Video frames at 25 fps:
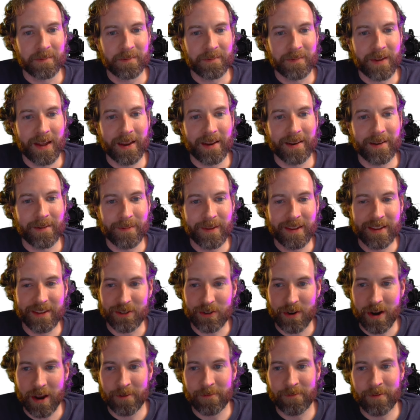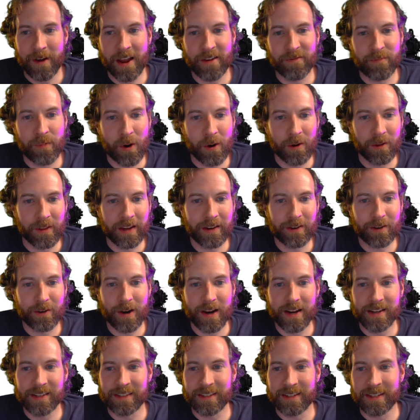hey, he's trying 5-ball like
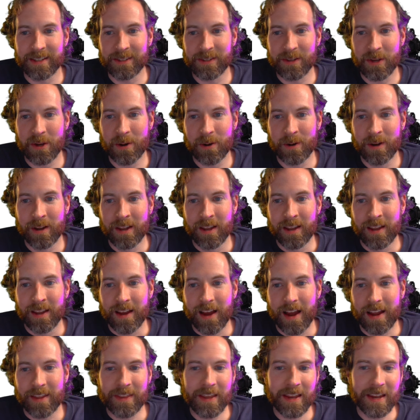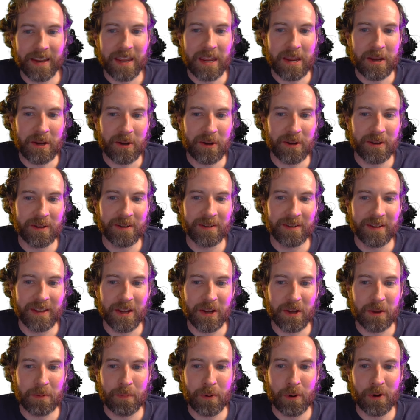crazy. So I think he
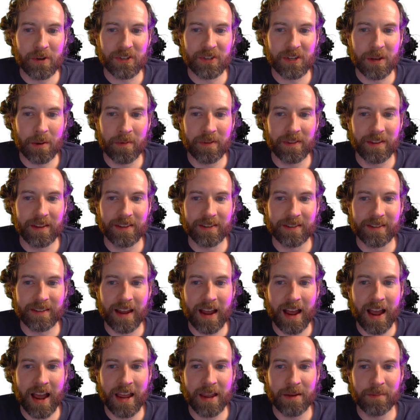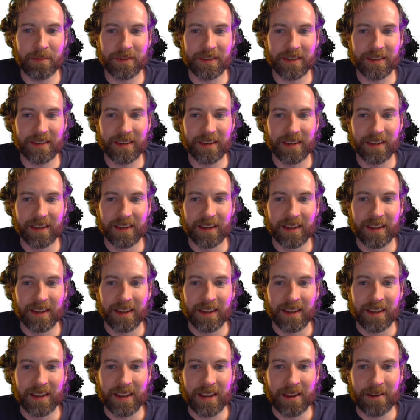could push some of these times
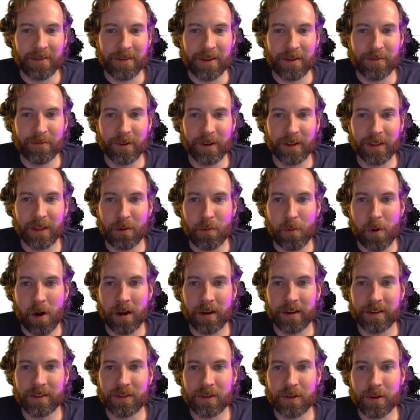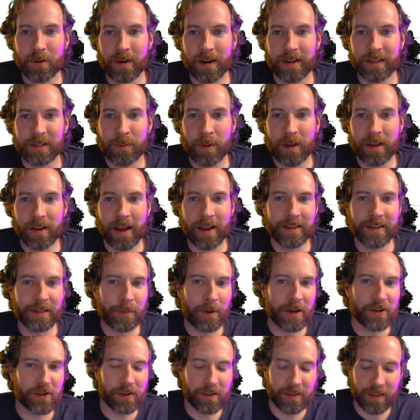if he really wanted to. And I
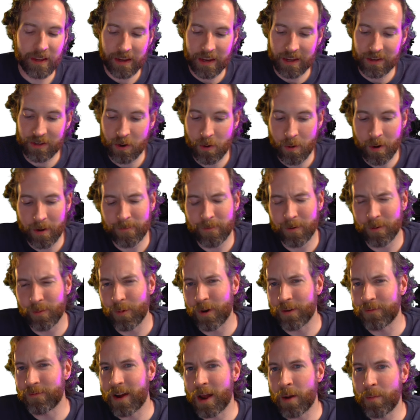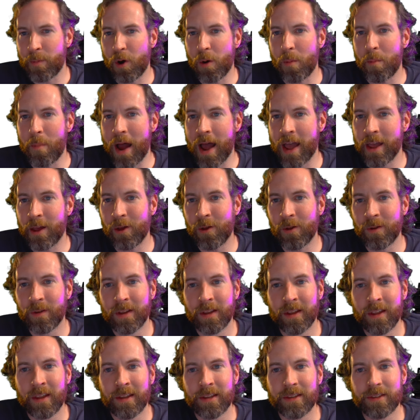especially think he's going for what, 5-ball mile.
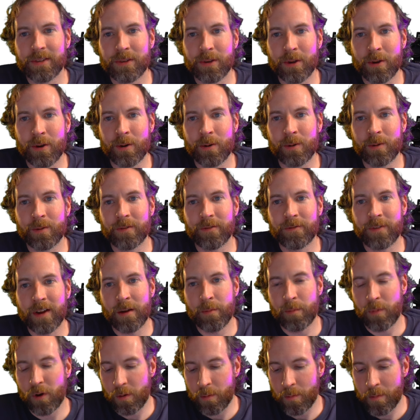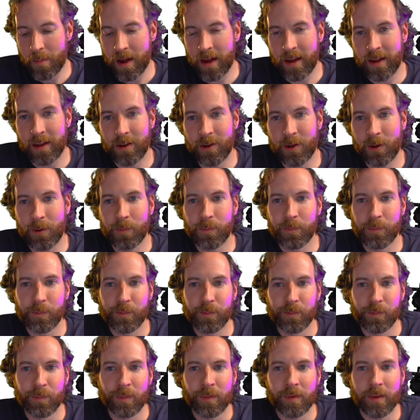So 5-ball mile,
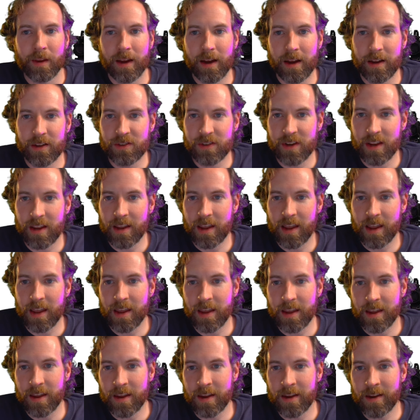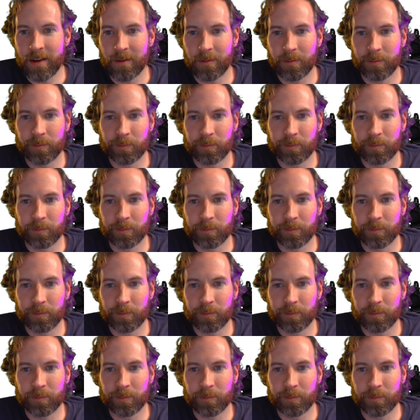IJA.